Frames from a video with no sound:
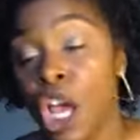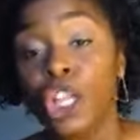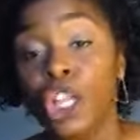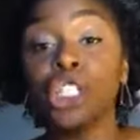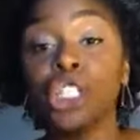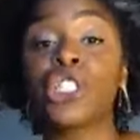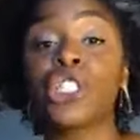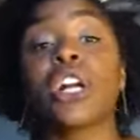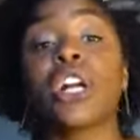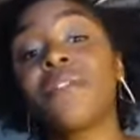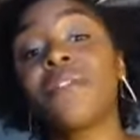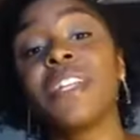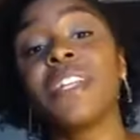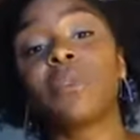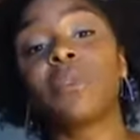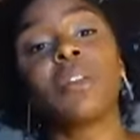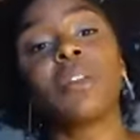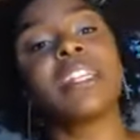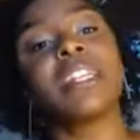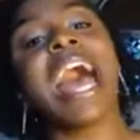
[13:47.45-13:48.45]
The
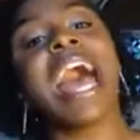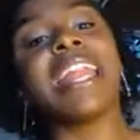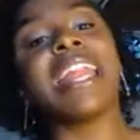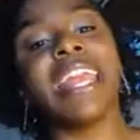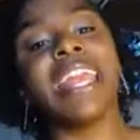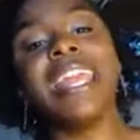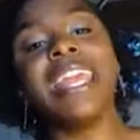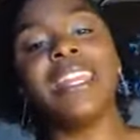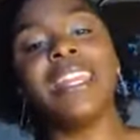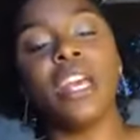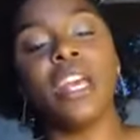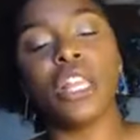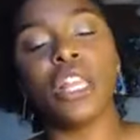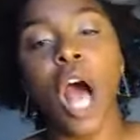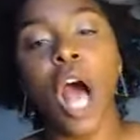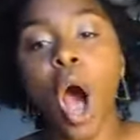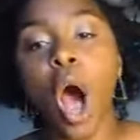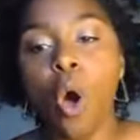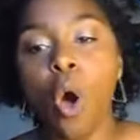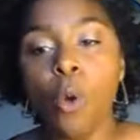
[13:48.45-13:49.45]
servants were not in
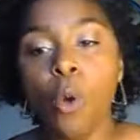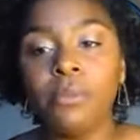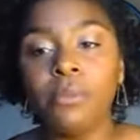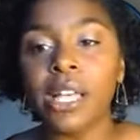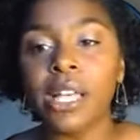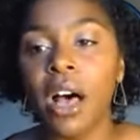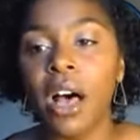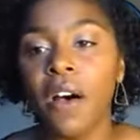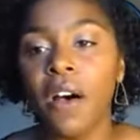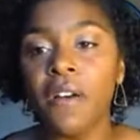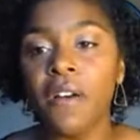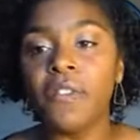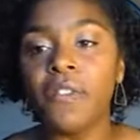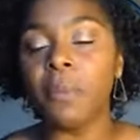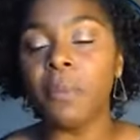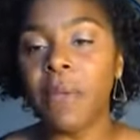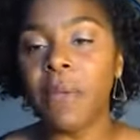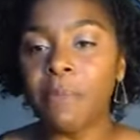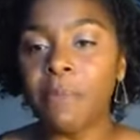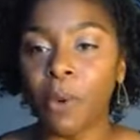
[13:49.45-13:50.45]
the homes of
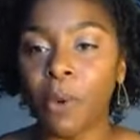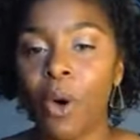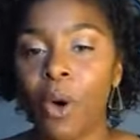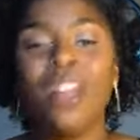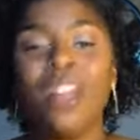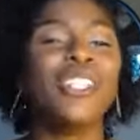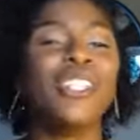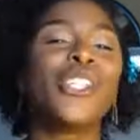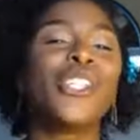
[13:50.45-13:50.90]
the people.